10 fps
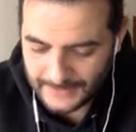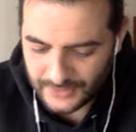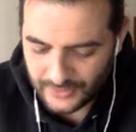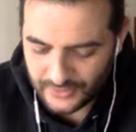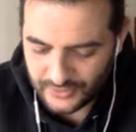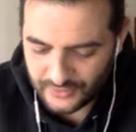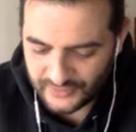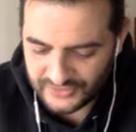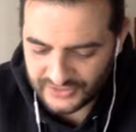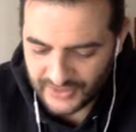going
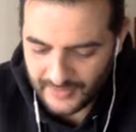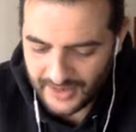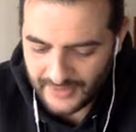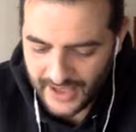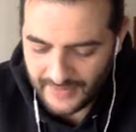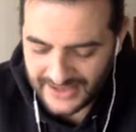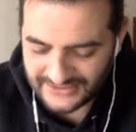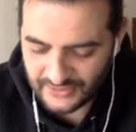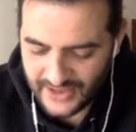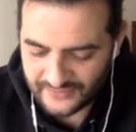Koofus is. I mean, I
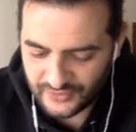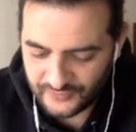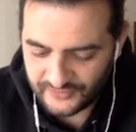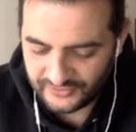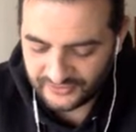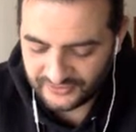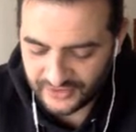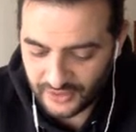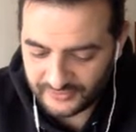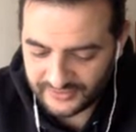still have Koofus because
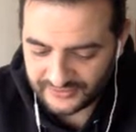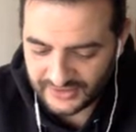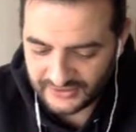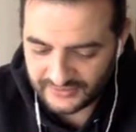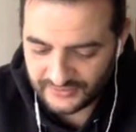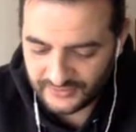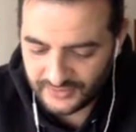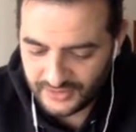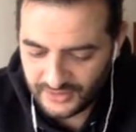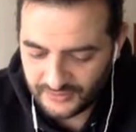the other things I can do,
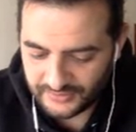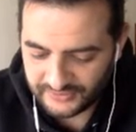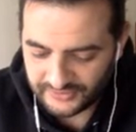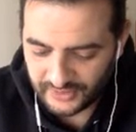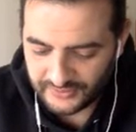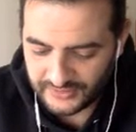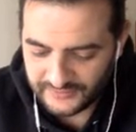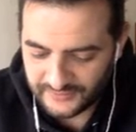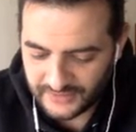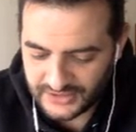but as other
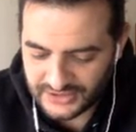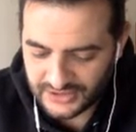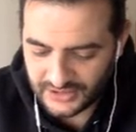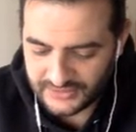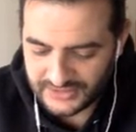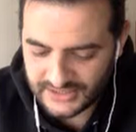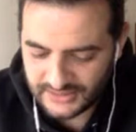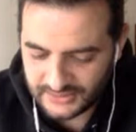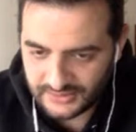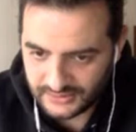information comes
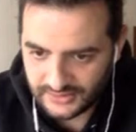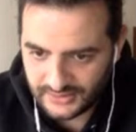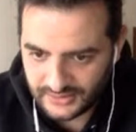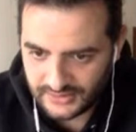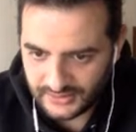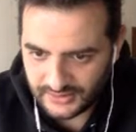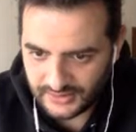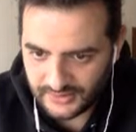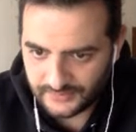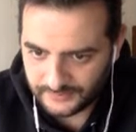out,
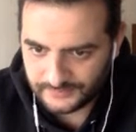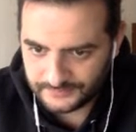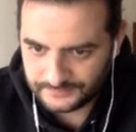um,